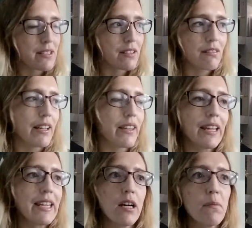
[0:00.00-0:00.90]
It's like the
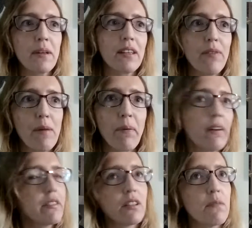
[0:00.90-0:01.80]
lead up in November
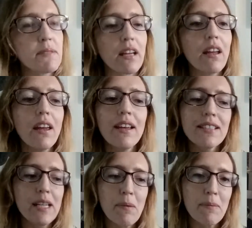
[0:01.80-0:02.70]
time, so it's
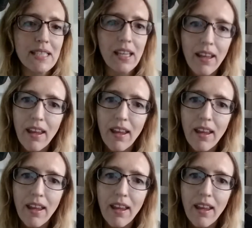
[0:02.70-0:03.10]
going to be busy.